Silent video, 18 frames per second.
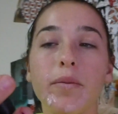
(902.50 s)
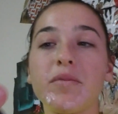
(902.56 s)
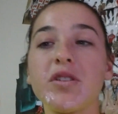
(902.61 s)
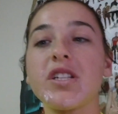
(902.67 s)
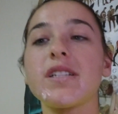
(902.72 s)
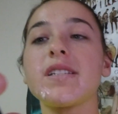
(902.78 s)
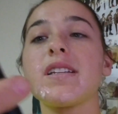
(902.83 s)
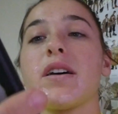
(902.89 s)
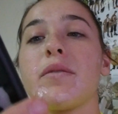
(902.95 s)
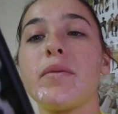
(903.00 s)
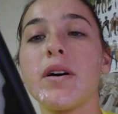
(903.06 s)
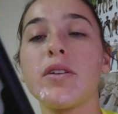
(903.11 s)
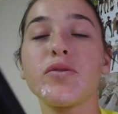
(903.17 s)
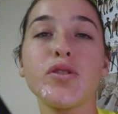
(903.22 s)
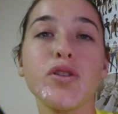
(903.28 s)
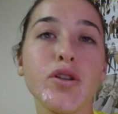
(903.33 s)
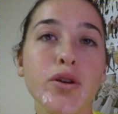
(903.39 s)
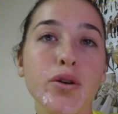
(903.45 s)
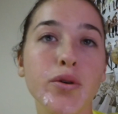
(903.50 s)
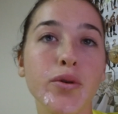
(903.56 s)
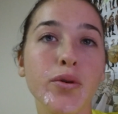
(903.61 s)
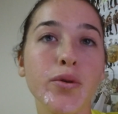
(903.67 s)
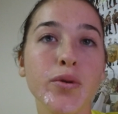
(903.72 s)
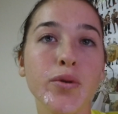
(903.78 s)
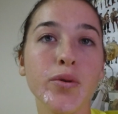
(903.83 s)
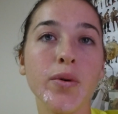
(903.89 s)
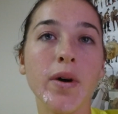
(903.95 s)
I'm just about
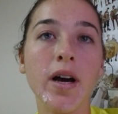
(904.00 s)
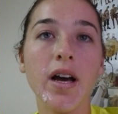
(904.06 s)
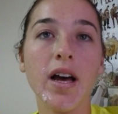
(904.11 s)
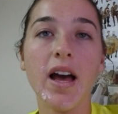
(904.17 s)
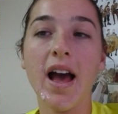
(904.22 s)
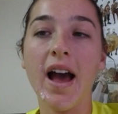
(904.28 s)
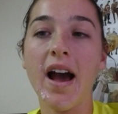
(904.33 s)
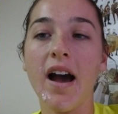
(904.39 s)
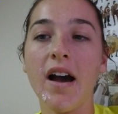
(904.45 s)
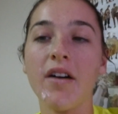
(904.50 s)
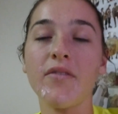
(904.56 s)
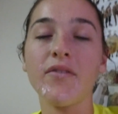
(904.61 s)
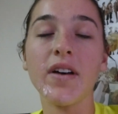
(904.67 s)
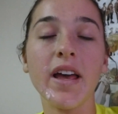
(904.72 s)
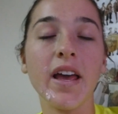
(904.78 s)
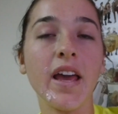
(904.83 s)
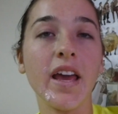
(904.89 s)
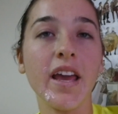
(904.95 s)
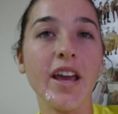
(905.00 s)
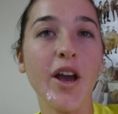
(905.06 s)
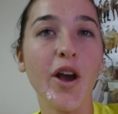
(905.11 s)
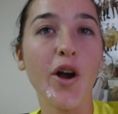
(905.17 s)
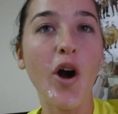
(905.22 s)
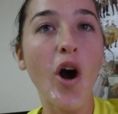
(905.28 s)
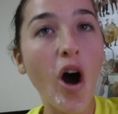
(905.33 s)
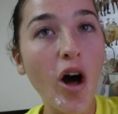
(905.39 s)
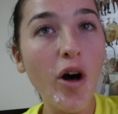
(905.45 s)
to have a
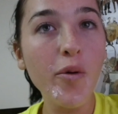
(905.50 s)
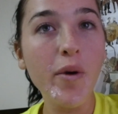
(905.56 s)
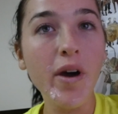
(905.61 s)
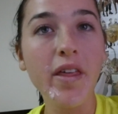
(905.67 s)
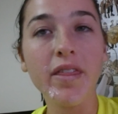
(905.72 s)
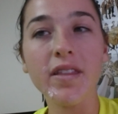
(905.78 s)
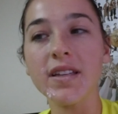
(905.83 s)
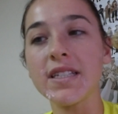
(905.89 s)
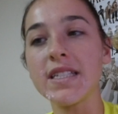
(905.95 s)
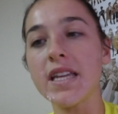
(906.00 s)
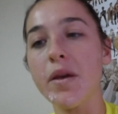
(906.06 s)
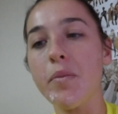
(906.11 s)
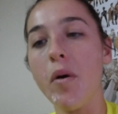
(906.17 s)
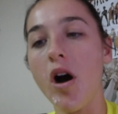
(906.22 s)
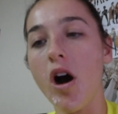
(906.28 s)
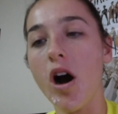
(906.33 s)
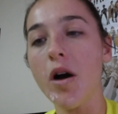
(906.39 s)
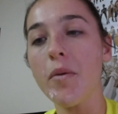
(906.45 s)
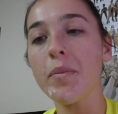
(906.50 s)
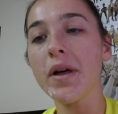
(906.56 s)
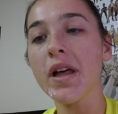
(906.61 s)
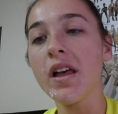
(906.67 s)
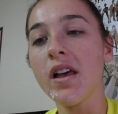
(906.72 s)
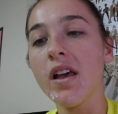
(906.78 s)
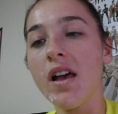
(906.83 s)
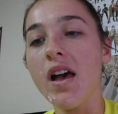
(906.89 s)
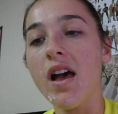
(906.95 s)
call with Depop.
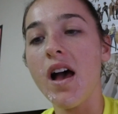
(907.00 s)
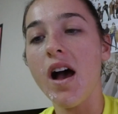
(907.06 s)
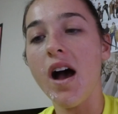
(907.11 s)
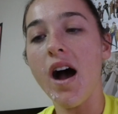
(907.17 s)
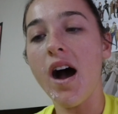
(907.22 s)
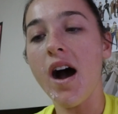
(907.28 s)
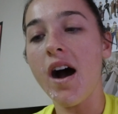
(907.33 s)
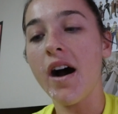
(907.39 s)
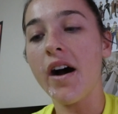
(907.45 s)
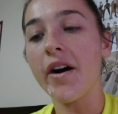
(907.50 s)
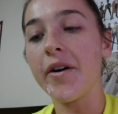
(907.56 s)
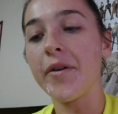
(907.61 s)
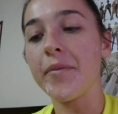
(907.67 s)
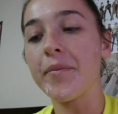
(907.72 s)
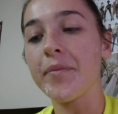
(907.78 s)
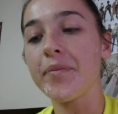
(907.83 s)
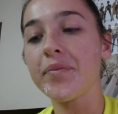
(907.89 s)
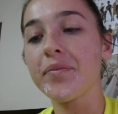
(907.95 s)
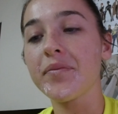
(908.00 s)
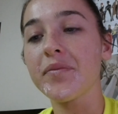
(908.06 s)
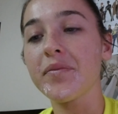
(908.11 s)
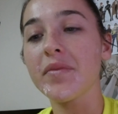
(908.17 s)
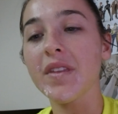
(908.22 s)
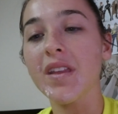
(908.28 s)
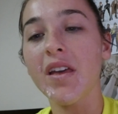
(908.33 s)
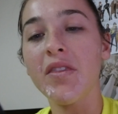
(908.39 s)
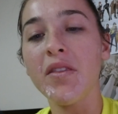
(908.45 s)

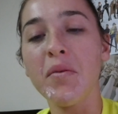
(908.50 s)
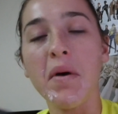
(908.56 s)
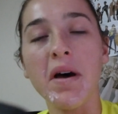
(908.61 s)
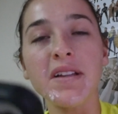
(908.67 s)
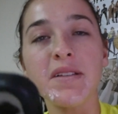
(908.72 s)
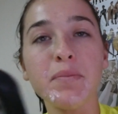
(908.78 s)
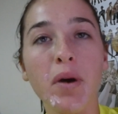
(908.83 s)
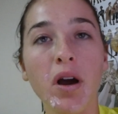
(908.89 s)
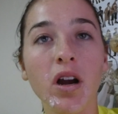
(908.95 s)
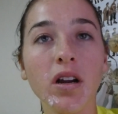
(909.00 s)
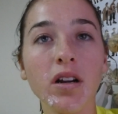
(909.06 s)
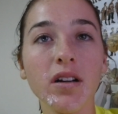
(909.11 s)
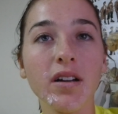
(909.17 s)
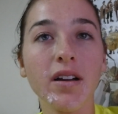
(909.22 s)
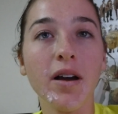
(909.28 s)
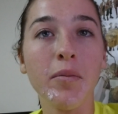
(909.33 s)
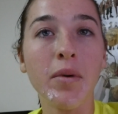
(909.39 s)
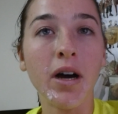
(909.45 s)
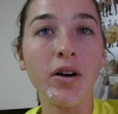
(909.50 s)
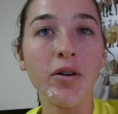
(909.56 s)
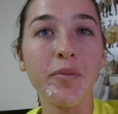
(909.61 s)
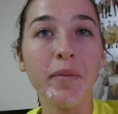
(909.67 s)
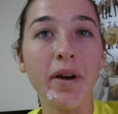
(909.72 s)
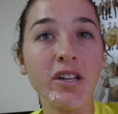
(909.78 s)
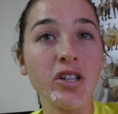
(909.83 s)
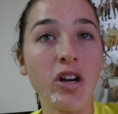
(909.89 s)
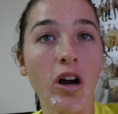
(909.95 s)
The best part about
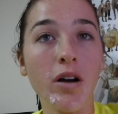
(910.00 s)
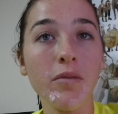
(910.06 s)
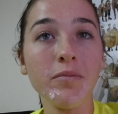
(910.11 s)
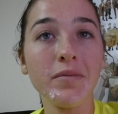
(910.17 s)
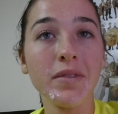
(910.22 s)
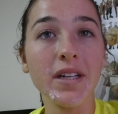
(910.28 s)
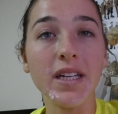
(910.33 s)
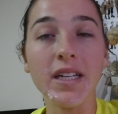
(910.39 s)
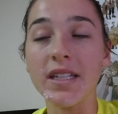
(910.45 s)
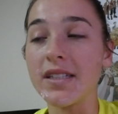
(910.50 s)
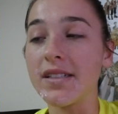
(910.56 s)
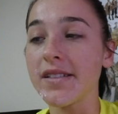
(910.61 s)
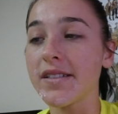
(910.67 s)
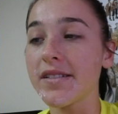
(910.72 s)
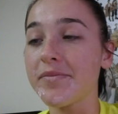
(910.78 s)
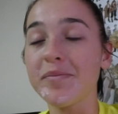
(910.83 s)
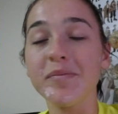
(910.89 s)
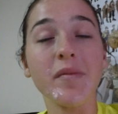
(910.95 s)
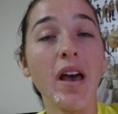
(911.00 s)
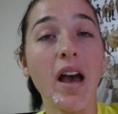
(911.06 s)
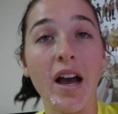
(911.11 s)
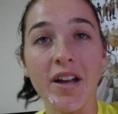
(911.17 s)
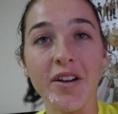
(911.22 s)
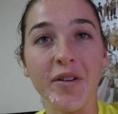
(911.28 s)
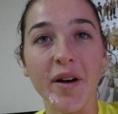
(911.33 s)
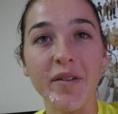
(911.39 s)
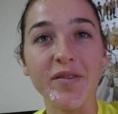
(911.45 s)
my job is
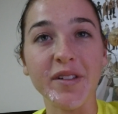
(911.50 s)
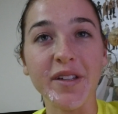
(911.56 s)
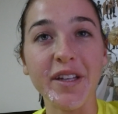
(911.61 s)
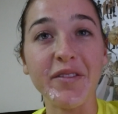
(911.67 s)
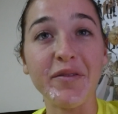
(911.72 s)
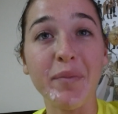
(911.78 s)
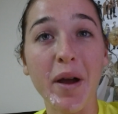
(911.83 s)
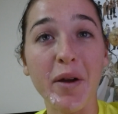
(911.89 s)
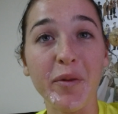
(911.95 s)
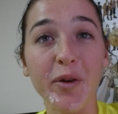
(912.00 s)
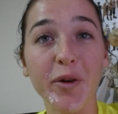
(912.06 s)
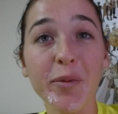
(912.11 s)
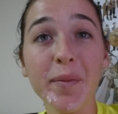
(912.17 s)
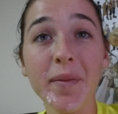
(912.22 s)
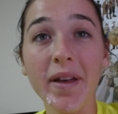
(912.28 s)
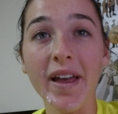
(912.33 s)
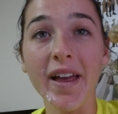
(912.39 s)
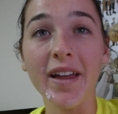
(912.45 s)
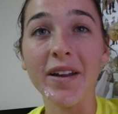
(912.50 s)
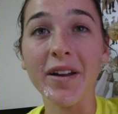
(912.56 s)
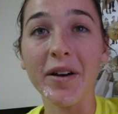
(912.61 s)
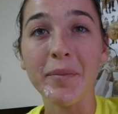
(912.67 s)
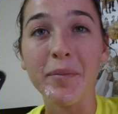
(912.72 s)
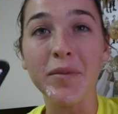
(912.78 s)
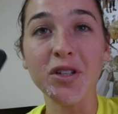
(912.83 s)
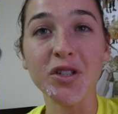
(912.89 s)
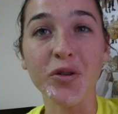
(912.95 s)
I don't have to leave my room, and a
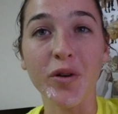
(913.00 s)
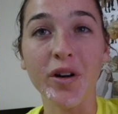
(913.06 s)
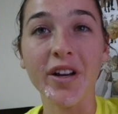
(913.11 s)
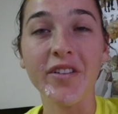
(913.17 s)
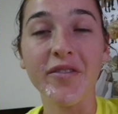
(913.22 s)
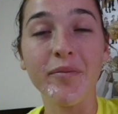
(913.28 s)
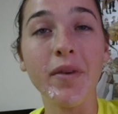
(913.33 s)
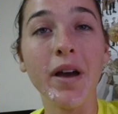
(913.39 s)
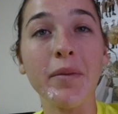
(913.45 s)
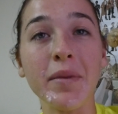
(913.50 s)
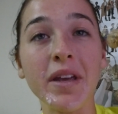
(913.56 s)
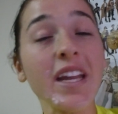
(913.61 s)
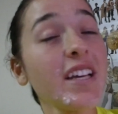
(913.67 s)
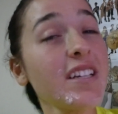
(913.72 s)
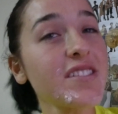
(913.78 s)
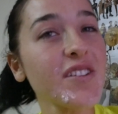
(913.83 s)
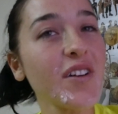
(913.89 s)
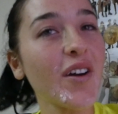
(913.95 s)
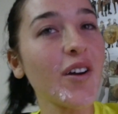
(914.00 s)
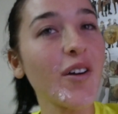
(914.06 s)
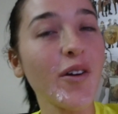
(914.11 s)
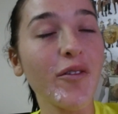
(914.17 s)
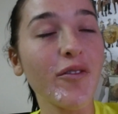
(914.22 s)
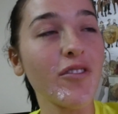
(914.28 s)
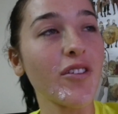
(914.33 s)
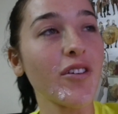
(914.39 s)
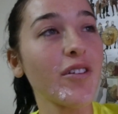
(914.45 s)
majority of my meetings are
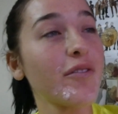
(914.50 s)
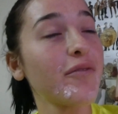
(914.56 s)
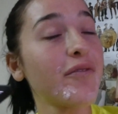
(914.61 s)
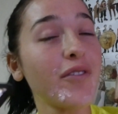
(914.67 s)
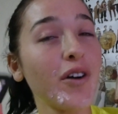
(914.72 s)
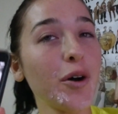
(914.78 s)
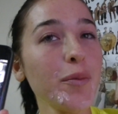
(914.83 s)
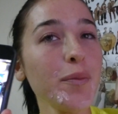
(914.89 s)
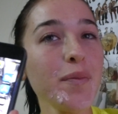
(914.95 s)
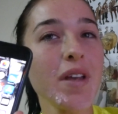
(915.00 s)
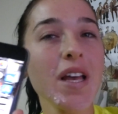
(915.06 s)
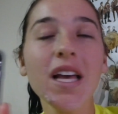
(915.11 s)
over the phone,